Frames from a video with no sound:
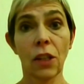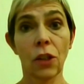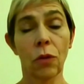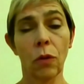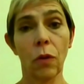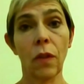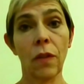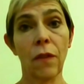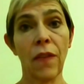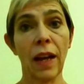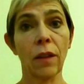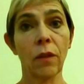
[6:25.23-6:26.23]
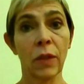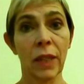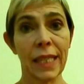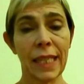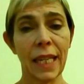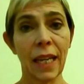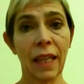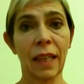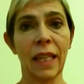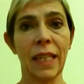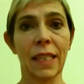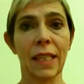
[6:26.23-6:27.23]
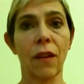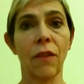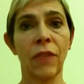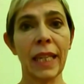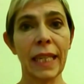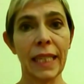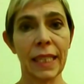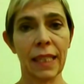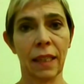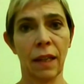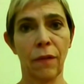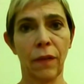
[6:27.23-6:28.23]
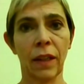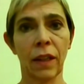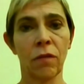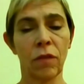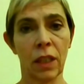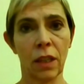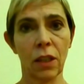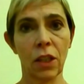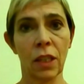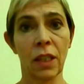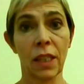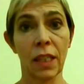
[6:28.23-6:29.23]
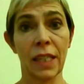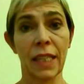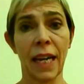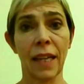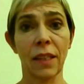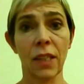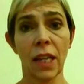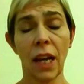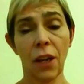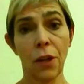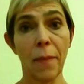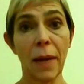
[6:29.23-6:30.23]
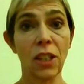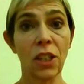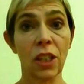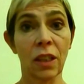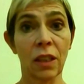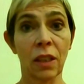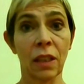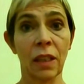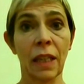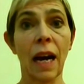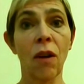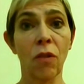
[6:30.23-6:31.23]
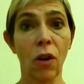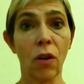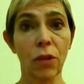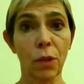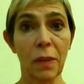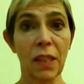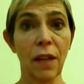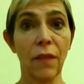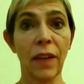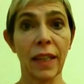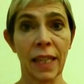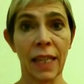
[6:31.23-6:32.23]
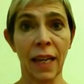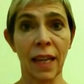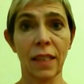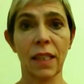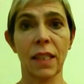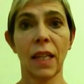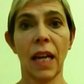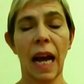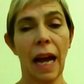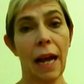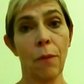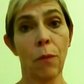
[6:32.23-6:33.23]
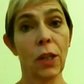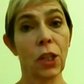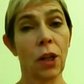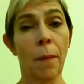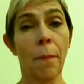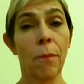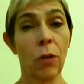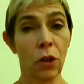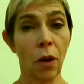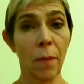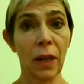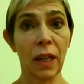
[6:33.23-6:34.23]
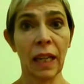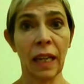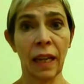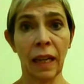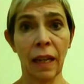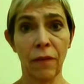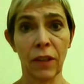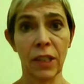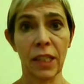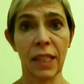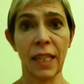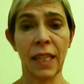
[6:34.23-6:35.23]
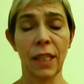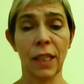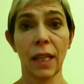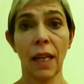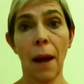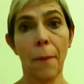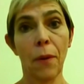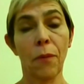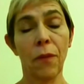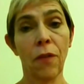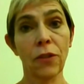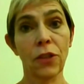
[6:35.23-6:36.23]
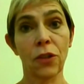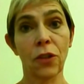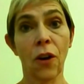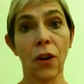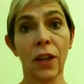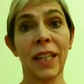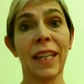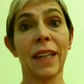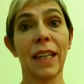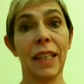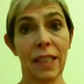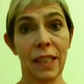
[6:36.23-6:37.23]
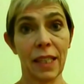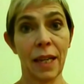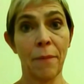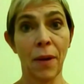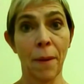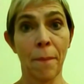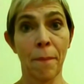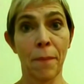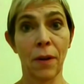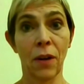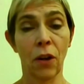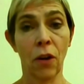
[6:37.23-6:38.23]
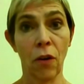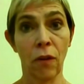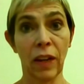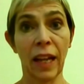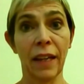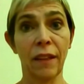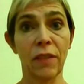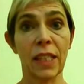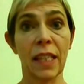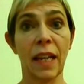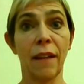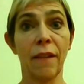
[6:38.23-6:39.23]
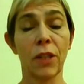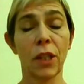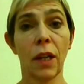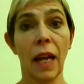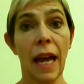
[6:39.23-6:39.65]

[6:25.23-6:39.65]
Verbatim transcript: So the fact that we're seeing these really significant reductions in deaths, you mentioned the alcohol specific deaths um, which are predominantly liver disease. But we've also got nearly the same number of lives saved